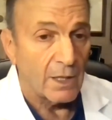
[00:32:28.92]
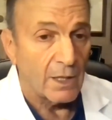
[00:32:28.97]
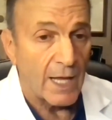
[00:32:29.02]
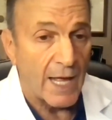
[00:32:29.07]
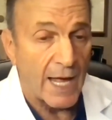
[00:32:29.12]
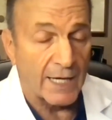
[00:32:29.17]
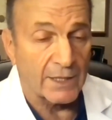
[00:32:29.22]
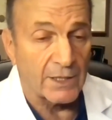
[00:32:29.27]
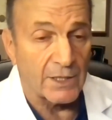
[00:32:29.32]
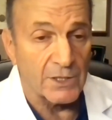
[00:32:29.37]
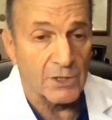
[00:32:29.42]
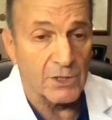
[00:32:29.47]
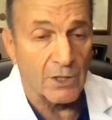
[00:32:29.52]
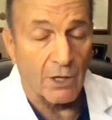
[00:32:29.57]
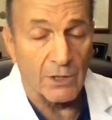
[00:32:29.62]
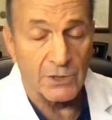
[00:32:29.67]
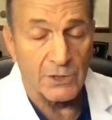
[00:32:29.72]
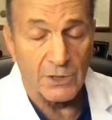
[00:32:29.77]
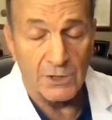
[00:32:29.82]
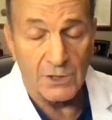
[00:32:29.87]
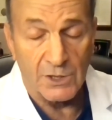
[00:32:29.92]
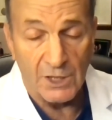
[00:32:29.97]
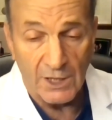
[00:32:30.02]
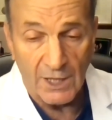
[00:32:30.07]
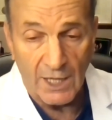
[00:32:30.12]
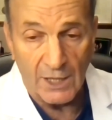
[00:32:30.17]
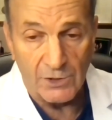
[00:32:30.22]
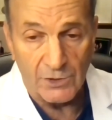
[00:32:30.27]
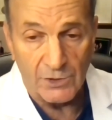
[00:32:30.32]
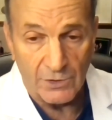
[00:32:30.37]
acne scars in
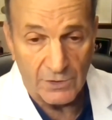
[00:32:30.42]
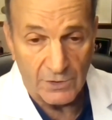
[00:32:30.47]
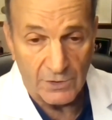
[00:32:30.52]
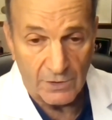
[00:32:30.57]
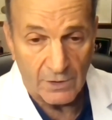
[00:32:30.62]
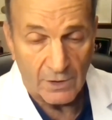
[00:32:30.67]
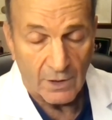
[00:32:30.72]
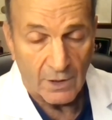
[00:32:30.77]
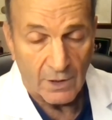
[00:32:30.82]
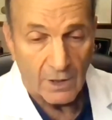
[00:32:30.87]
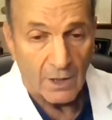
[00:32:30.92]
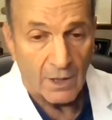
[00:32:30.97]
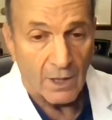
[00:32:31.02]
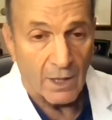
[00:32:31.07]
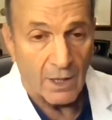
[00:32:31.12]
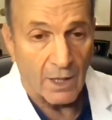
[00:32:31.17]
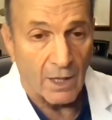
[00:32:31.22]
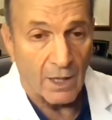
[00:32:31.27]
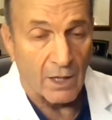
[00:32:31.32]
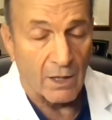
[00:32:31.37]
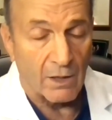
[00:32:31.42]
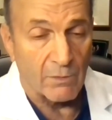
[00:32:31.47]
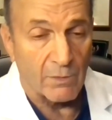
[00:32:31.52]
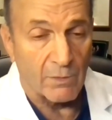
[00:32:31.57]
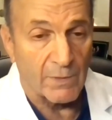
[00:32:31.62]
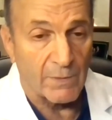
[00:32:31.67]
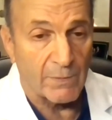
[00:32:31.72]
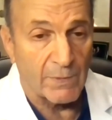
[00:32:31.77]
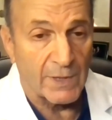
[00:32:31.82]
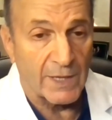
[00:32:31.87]
teenagers,
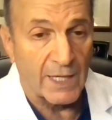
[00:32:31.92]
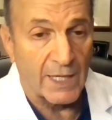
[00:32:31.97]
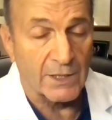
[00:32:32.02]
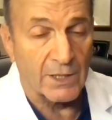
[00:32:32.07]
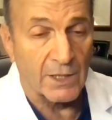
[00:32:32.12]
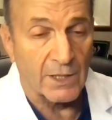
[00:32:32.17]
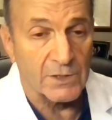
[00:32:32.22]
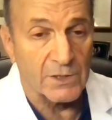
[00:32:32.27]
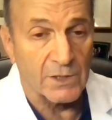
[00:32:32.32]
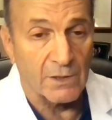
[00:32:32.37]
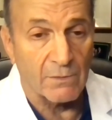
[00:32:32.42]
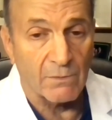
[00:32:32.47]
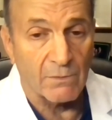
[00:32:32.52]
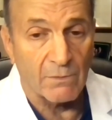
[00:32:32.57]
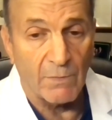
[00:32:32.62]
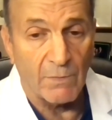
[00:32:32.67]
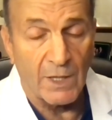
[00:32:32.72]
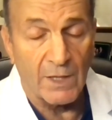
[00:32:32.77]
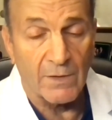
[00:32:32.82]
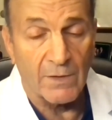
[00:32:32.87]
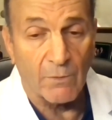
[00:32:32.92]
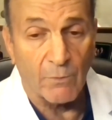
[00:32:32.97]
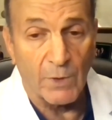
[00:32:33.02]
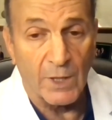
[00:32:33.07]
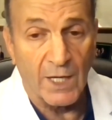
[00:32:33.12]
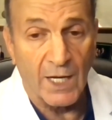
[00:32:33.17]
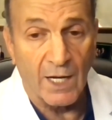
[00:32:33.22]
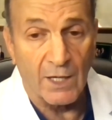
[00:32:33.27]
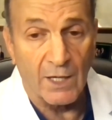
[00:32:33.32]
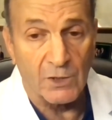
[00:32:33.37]
but that doesn't mean that we
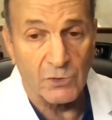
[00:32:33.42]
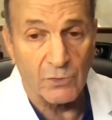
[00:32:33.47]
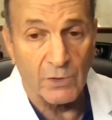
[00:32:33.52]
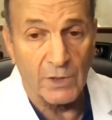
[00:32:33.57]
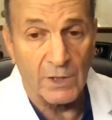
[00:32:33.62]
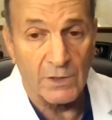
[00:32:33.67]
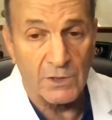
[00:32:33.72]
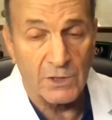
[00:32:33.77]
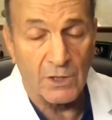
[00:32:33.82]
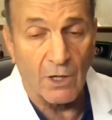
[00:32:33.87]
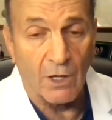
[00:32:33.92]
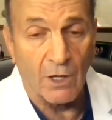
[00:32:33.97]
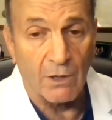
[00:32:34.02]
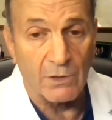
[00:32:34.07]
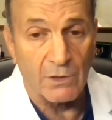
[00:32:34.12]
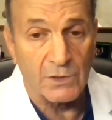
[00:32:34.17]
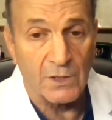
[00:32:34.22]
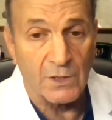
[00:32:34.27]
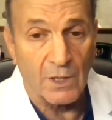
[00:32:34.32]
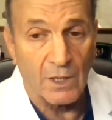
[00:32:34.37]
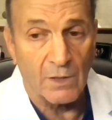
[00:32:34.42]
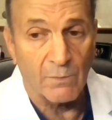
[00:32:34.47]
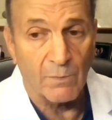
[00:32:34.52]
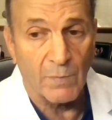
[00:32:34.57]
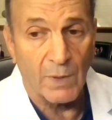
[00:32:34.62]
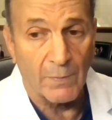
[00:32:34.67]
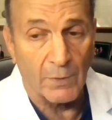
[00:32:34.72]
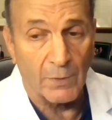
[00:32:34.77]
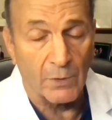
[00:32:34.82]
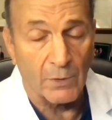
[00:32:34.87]
can't treat scars in
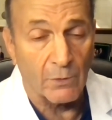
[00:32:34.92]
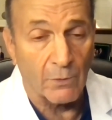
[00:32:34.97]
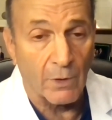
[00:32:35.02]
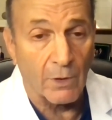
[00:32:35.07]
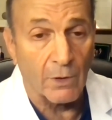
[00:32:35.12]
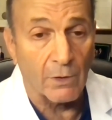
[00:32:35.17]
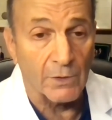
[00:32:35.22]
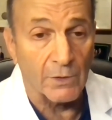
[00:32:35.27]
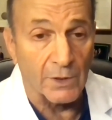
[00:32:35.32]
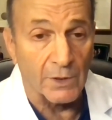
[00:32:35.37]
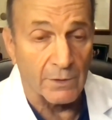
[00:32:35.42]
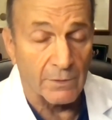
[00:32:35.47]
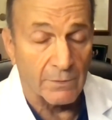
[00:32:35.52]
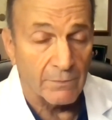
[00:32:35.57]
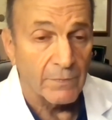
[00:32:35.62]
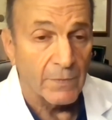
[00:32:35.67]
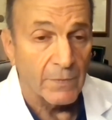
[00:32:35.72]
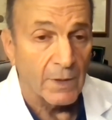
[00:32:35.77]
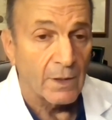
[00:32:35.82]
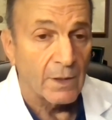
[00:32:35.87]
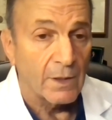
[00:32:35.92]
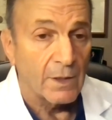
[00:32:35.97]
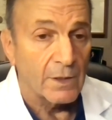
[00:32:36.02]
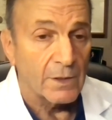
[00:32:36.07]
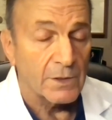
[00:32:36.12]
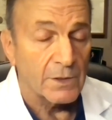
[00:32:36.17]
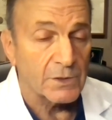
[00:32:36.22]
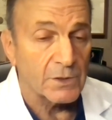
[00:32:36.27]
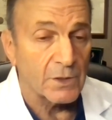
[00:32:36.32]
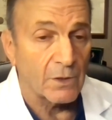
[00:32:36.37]
people who are older.
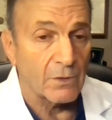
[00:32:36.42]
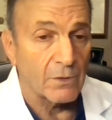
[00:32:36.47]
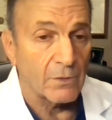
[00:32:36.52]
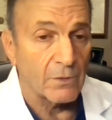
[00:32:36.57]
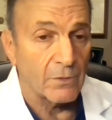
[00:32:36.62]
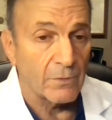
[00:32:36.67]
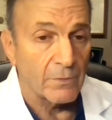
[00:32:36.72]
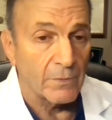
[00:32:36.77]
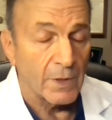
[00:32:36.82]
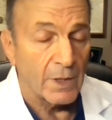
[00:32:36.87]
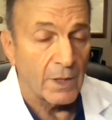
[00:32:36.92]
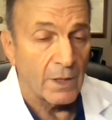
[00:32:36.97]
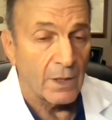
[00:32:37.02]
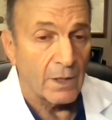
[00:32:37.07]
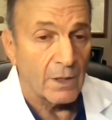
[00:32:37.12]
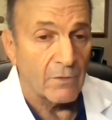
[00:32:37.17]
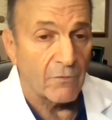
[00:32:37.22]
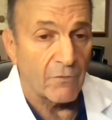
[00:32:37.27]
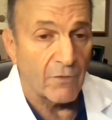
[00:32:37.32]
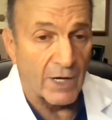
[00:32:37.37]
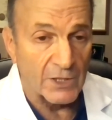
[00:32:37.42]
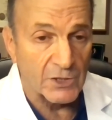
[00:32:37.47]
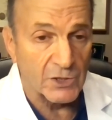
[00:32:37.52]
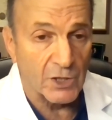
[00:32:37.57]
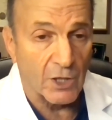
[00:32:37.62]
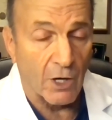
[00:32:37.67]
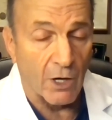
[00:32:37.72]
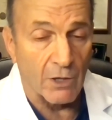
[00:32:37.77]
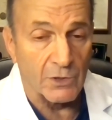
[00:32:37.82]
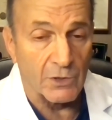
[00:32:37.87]
So fresh
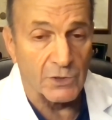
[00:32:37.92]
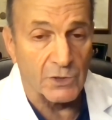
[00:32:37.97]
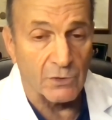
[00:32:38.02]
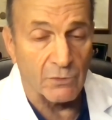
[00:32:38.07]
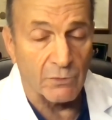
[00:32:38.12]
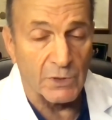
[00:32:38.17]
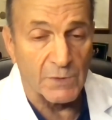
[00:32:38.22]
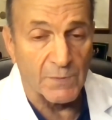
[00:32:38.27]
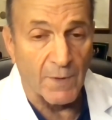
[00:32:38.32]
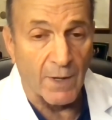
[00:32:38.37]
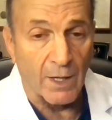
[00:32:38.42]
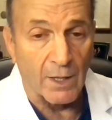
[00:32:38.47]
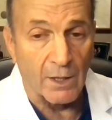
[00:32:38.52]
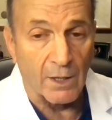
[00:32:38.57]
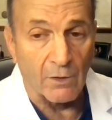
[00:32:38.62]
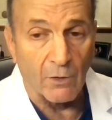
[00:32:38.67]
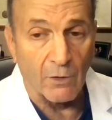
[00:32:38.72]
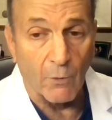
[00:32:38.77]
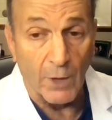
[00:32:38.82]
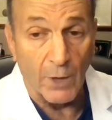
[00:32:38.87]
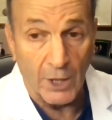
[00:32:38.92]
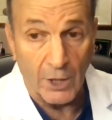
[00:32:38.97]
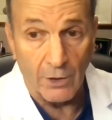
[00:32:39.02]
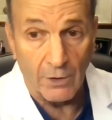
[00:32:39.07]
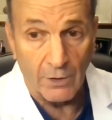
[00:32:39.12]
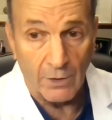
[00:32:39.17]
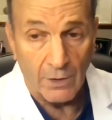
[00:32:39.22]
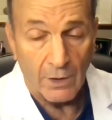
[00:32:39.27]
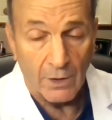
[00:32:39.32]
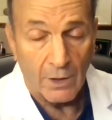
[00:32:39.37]
scars do respond a little
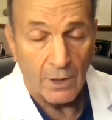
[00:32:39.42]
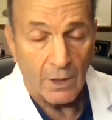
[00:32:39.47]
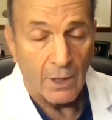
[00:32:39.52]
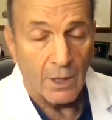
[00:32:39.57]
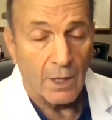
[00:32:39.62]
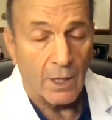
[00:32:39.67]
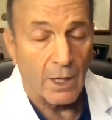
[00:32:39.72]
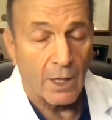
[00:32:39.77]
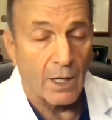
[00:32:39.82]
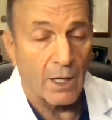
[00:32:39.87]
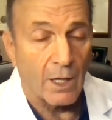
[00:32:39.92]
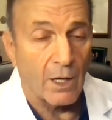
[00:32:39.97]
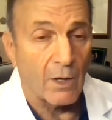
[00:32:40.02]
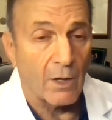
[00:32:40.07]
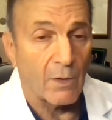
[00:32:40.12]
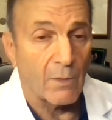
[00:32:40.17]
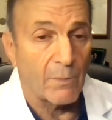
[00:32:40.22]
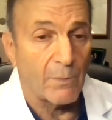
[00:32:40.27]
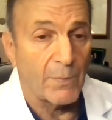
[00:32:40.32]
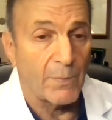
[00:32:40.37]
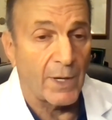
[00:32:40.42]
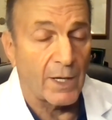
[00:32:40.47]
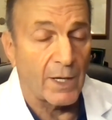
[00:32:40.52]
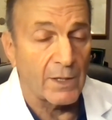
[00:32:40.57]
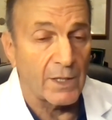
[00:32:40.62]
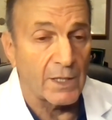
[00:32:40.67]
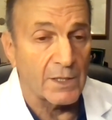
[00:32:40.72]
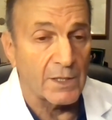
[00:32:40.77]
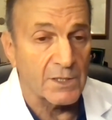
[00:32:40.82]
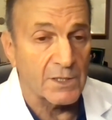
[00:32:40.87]
quicker, but
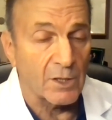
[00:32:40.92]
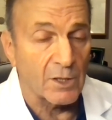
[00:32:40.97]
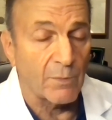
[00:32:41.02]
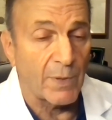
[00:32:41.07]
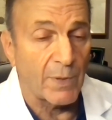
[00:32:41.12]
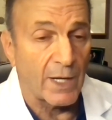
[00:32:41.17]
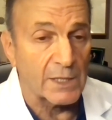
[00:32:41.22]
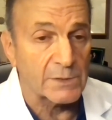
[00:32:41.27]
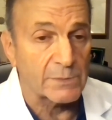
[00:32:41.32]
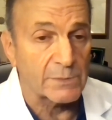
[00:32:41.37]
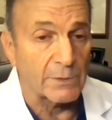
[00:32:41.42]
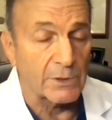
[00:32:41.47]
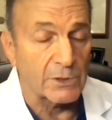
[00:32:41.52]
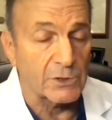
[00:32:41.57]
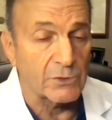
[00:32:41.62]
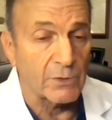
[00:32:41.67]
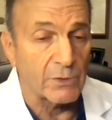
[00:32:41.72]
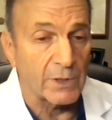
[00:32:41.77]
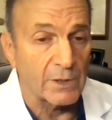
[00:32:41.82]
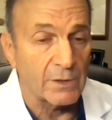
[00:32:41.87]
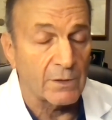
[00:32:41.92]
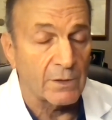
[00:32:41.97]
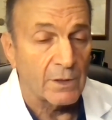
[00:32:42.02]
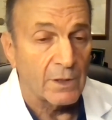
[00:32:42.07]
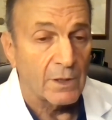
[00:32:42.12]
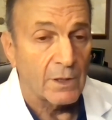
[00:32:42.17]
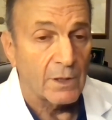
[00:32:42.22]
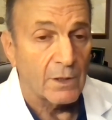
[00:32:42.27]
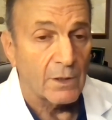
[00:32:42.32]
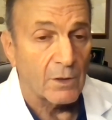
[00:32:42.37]
it's still possible to treat
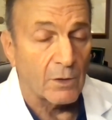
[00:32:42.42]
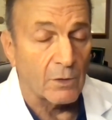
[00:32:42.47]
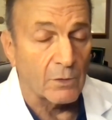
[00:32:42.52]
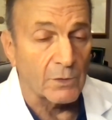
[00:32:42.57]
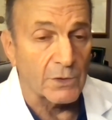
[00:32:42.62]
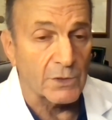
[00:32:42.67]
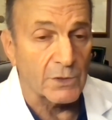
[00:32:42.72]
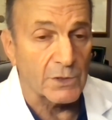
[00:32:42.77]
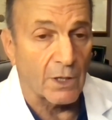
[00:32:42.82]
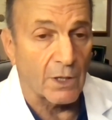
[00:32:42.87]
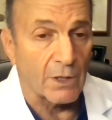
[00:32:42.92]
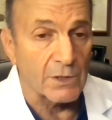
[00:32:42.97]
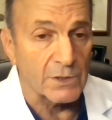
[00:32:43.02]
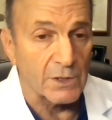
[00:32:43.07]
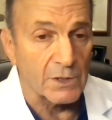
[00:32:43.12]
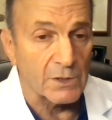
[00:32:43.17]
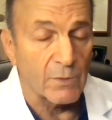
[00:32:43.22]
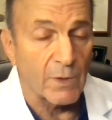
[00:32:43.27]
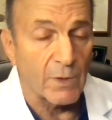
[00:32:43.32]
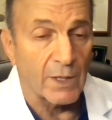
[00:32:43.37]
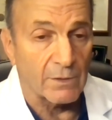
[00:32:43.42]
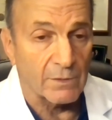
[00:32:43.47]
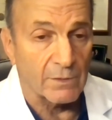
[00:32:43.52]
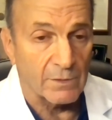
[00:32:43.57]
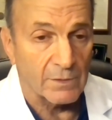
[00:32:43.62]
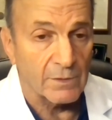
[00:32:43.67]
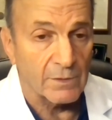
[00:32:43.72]
older scars as well.